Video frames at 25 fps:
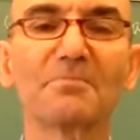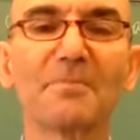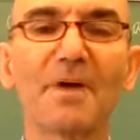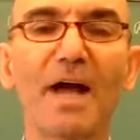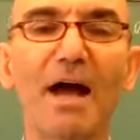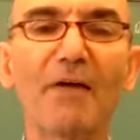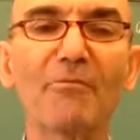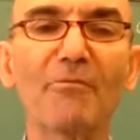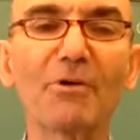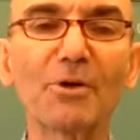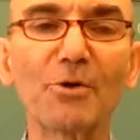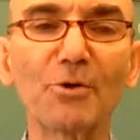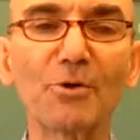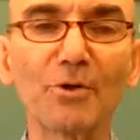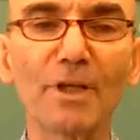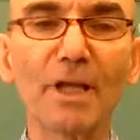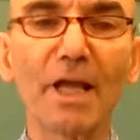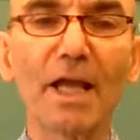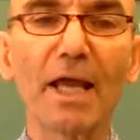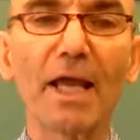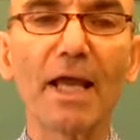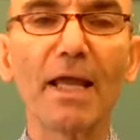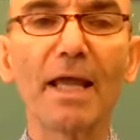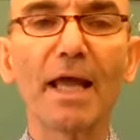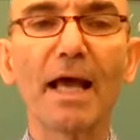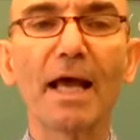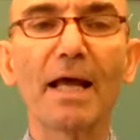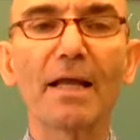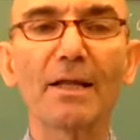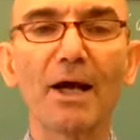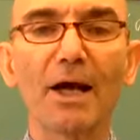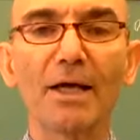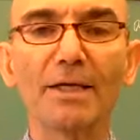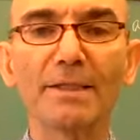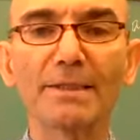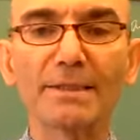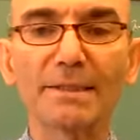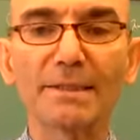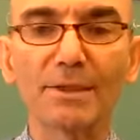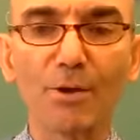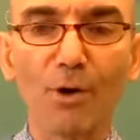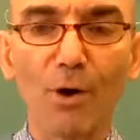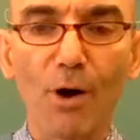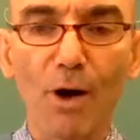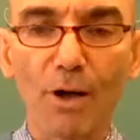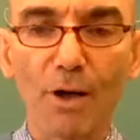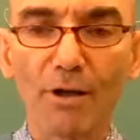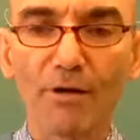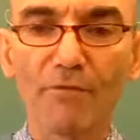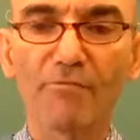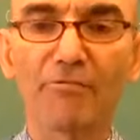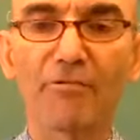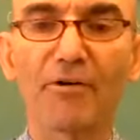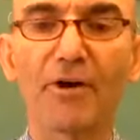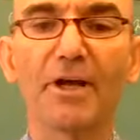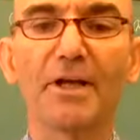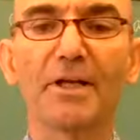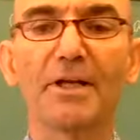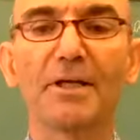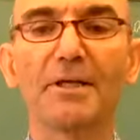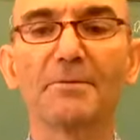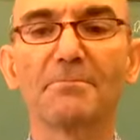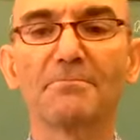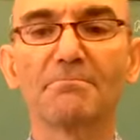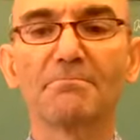Have a good day, and I see you all on Friday.